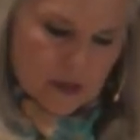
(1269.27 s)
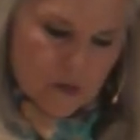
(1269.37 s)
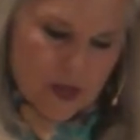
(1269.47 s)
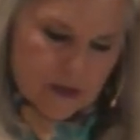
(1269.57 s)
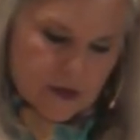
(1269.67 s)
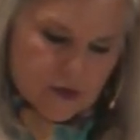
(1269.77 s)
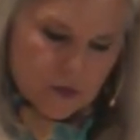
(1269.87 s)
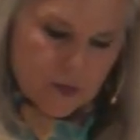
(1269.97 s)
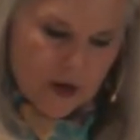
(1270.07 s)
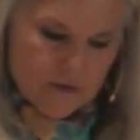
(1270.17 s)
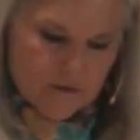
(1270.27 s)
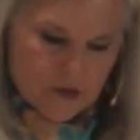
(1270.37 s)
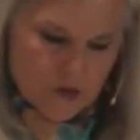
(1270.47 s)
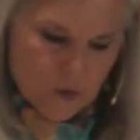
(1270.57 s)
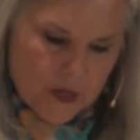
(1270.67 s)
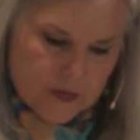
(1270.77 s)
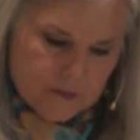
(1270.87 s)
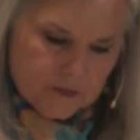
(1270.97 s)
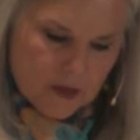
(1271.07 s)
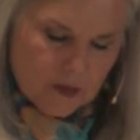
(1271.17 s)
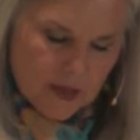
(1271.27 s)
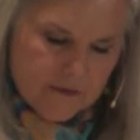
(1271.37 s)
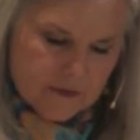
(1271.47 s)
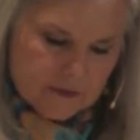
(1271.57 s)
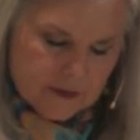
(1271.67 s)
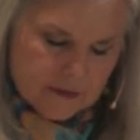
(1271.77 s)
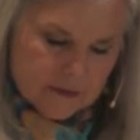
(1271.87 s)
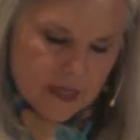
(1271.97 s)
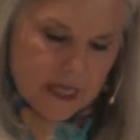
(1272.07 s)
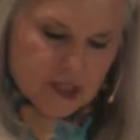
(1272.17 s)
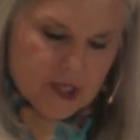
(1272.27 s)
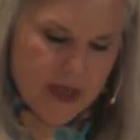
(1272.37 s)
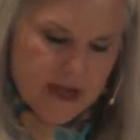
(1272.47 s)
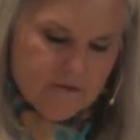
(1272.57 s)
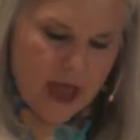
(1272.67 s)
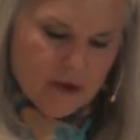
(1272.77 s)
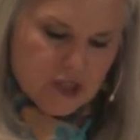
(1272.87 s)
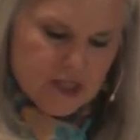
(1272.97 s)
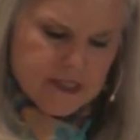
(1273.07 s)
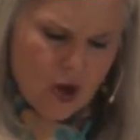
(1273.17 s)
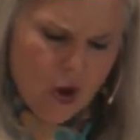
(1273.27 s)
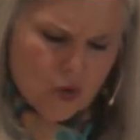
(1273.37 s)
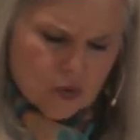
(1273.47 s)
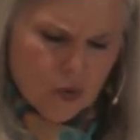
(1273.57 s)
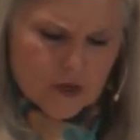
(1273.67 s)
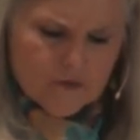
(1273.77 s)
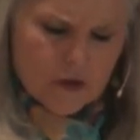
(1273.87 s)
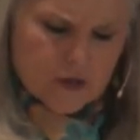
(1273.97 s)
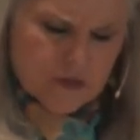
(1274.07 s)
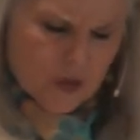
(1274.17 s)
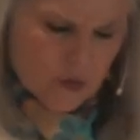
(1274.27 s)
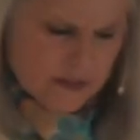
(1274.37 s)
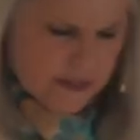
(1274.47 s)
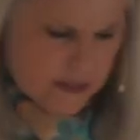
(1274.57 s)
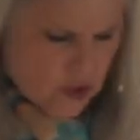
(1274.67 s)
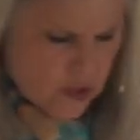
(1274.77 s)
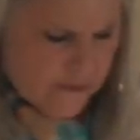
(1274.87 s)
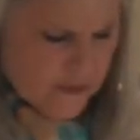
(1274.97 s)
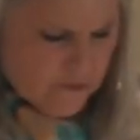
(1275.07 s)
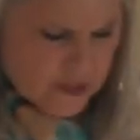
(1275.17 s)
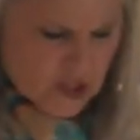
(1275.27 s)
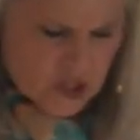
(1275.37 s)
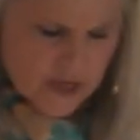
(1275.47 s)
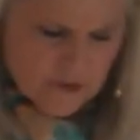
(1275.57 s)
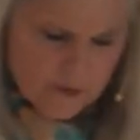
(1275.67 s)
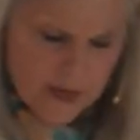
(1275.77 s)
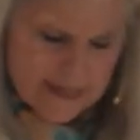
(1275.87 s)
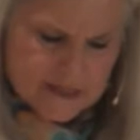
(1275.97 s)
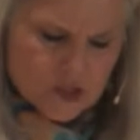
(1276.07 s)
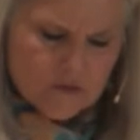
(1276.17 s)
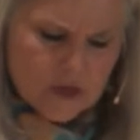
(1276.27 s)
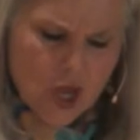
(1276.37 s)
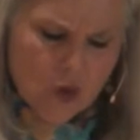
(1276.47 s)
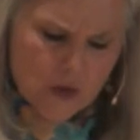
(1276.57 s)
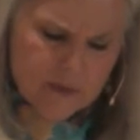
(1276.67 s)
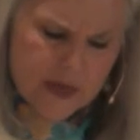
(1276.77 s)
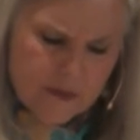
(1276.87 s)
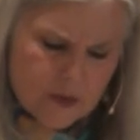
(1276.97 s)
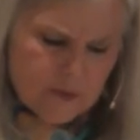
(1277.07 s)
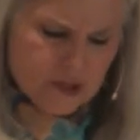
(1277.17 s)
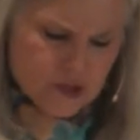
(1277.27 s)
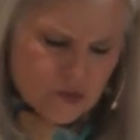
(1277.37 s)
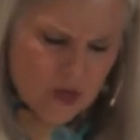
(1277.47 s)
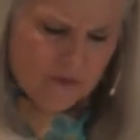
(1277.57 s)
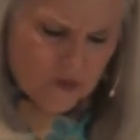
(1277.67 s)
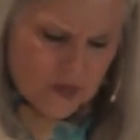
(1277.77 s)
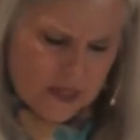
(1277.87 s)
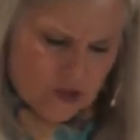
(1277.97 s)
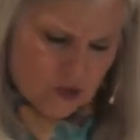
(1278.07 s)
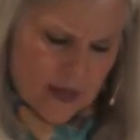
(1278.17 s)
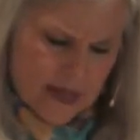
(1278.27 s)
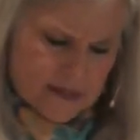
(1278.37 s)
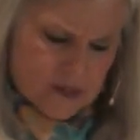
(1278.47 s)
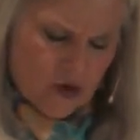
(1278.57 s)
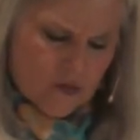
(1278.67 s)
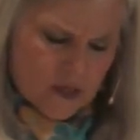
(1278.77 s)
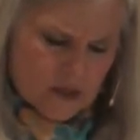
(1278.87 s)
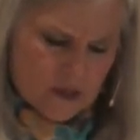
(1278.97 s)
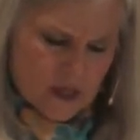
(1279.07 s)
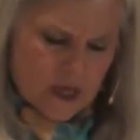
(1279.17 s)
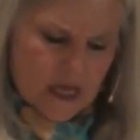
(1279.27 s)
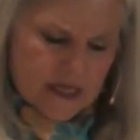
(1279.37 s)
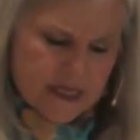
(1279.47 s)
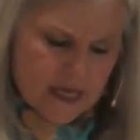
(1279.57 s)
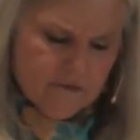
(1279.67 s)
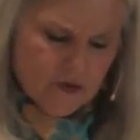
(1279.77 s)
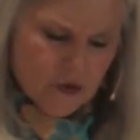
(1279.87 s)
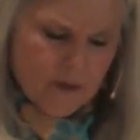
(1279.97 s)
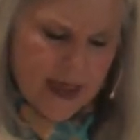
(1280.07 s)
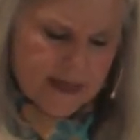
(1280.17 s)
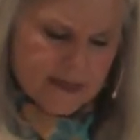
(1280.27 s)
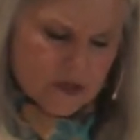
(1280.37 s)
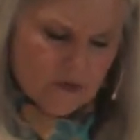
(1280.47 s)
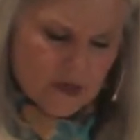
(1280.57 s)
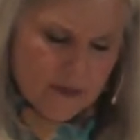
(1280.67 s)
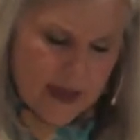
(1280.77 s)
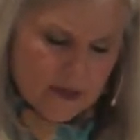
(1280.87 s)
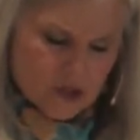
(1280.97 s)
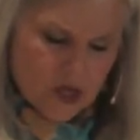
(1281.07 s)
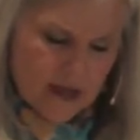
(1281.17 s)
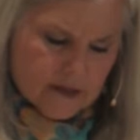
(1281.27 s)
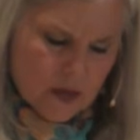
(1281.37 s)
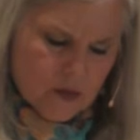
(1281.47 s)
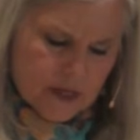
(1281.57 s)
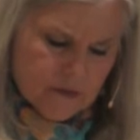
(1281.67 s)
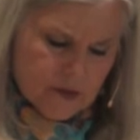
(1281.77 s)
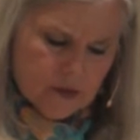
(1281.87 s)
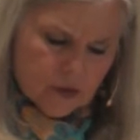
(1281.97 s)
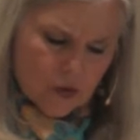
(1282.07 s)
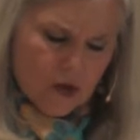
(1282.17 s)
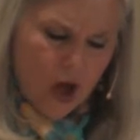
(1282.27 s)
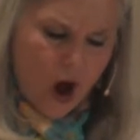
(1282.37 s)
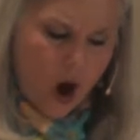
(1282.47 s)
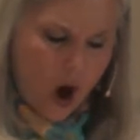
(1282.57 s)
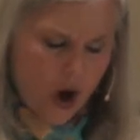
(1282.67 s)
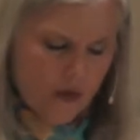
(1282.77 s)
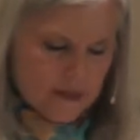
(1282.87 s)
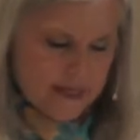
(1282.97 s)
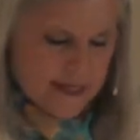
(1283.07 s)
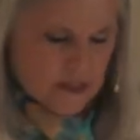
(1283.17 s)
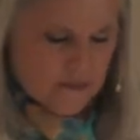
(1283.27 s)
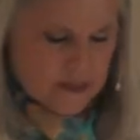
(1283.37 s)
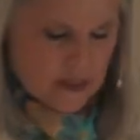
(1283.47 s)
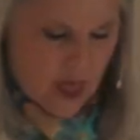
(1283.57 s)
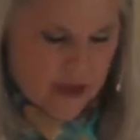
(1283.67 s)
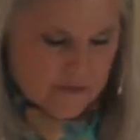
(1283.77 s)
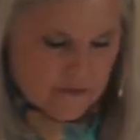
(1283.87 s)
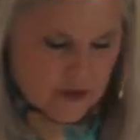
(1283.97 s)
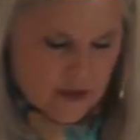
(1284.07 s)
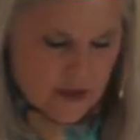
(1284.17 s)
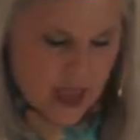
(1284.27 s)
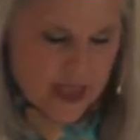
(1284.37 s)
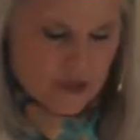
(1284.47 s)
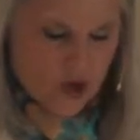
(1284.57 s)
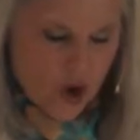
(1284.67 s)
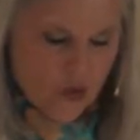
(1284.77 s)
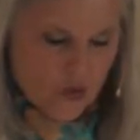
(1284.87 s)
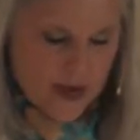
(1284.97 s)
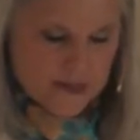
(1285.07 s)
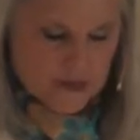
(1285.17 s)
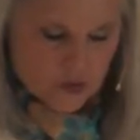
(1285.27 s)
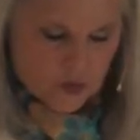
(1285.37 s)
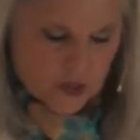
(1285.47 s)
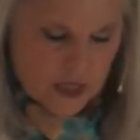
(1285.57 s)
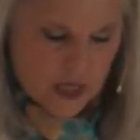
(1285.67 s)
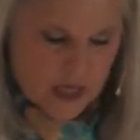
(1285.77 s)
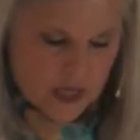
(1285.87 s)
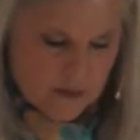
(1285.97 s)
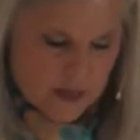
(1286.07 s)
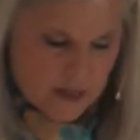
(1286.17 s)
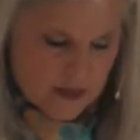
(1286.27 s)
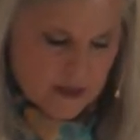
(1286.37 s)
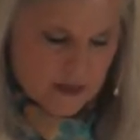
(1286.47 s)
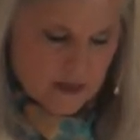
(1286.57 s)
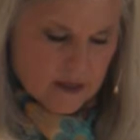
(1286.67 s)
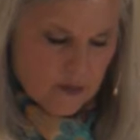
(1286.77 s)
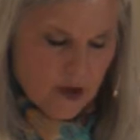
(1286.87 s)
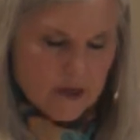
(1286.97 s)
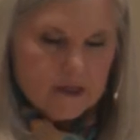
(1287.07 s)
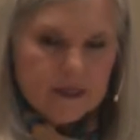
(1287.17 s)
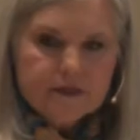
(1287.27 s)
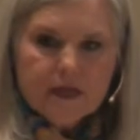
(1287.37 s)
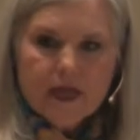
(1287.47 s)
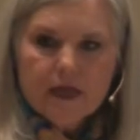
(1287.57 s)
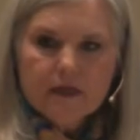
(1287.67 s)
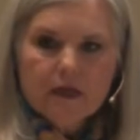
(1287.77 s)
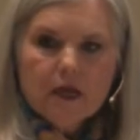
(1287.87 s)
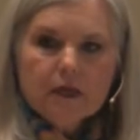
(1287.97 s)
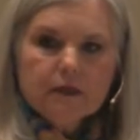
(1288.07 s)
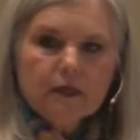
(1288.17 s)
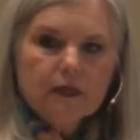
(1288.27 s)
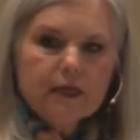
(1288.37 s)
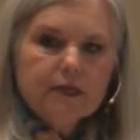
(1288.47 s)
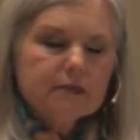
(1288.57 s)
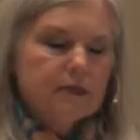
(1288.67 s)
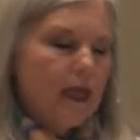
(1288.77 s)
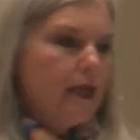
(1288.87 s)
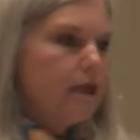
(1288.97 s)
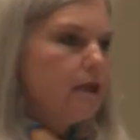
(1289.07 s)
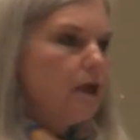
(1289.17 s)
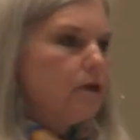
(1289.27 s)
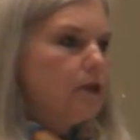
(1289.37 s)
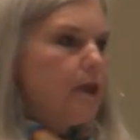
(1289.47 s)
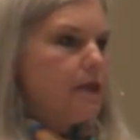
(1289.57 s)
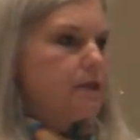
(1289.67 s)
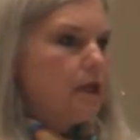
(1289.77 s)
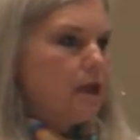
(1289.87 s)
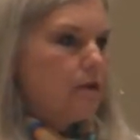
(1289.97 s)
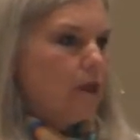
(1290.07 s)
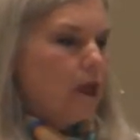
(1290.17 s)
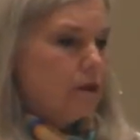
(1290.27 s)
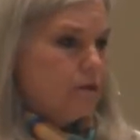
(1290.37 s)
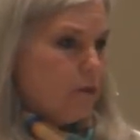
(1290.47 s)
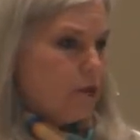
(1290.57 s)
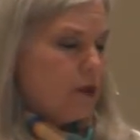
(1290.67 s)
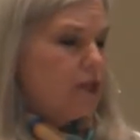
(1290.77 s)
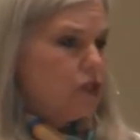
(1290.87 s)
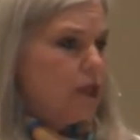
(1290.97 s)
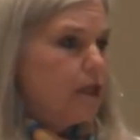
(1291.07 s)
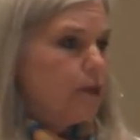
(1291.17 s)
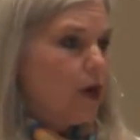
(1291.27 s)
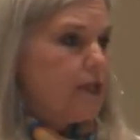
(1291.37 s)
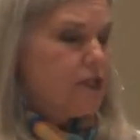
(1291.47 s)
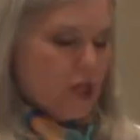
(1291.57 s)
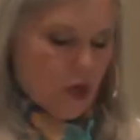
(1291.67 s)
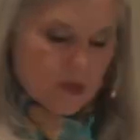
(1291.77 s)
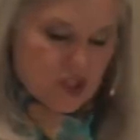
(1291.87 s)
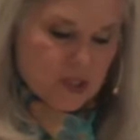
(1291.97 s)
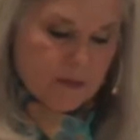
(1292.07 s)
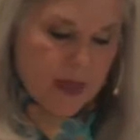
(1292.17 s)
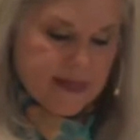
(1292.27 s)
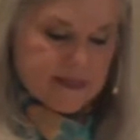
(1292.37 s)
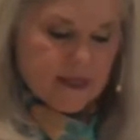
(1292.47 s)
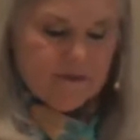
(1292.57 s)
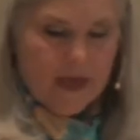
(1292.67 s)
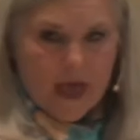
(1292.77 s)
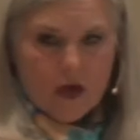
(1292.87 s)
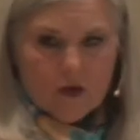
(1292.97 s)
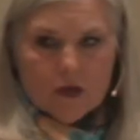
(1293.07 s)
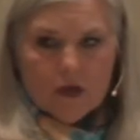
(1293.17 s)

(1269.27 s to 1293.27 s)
Well, here's her prayer in verse 1, or 11. She made a vow and she said, "O Lord of hosts, if you will indeed look on the affliction of your maidservant, remember me, do not forget your maidservant. Give your maidservant a male child. I will give him to the Lord all the days of his life, and no razor will come upon his head." Now, ladies, Hannah not only makes she only prays here, but she makes a vow.